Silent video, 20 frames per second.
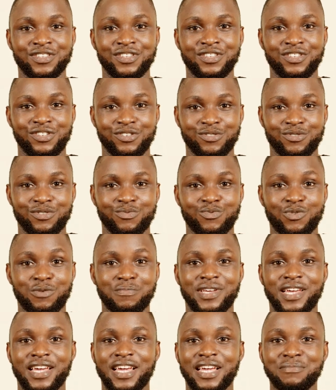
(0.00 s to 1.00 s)
you will
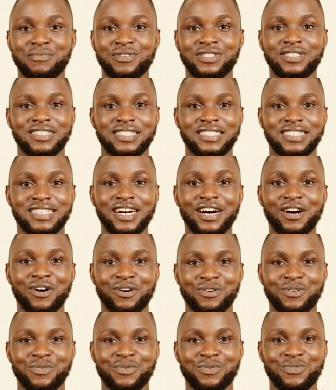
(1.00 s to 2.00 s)
be able to
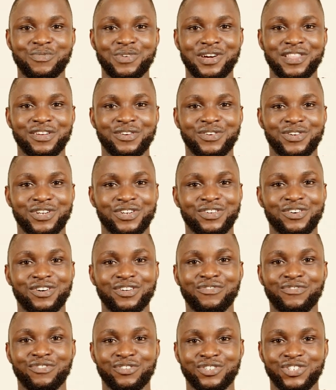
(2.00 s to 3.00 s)
tell whether or
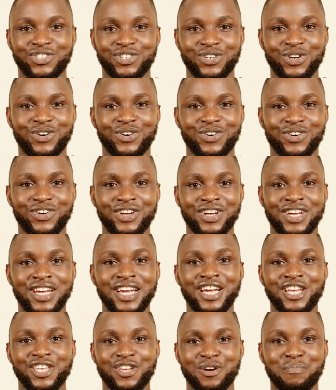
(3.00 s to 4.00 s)
not for sure
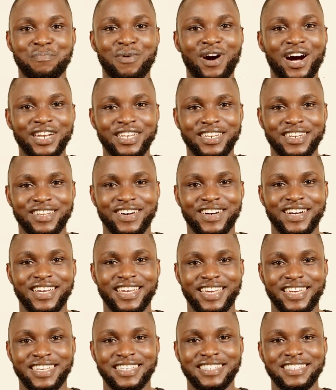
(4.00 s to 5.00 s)
your partner
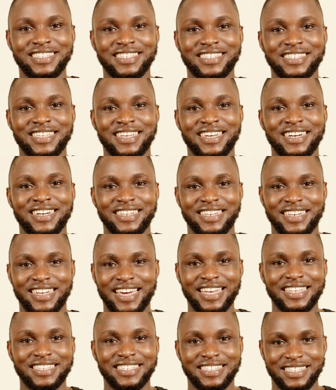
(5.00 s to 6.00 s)
is a
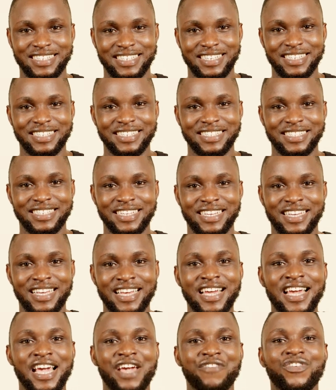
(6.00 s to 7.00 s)
narcissist.
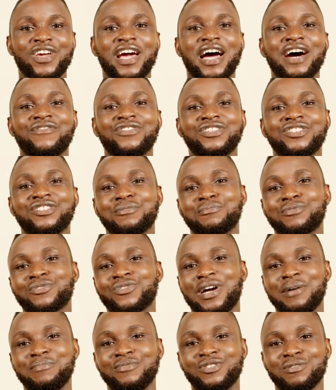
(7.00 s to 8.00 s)
If you haven't
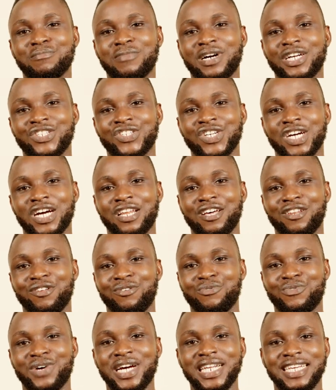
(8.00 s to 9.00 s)
subscribed to my channel
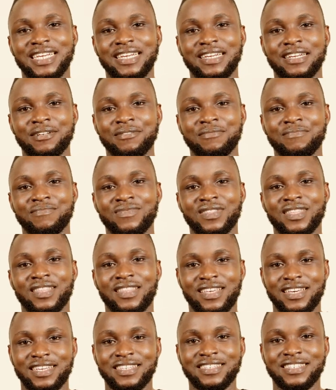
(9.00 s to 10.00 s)
already,
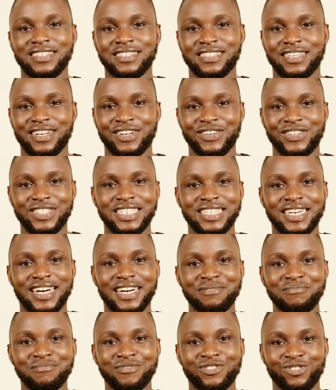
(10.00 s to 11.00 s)
this is a good
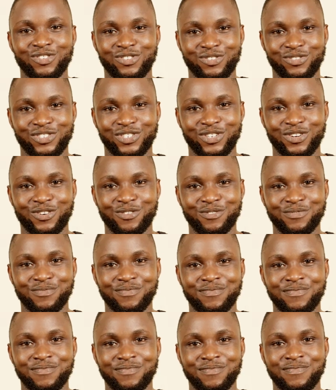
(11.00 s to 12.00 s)
time to do so.
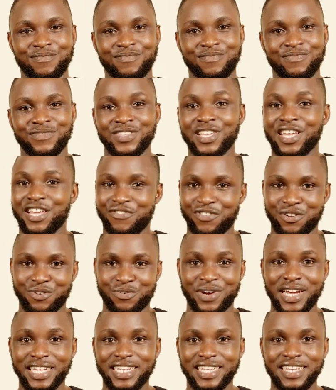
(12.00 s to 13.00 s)
If you're
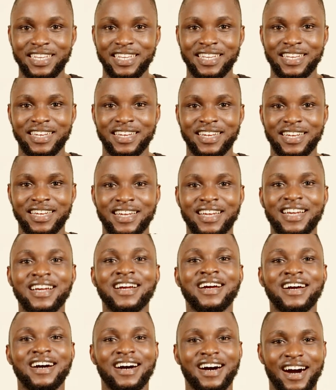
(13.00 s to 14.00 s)
ready,
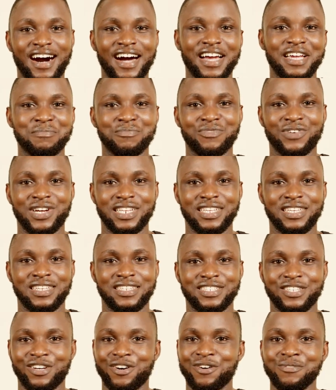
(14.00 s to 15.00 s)
I am ready.
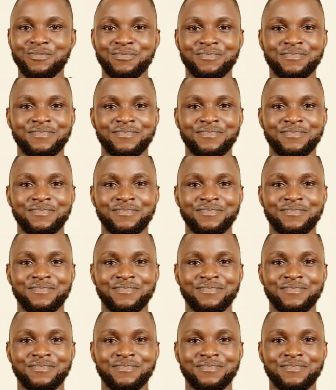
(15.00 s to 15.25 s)
So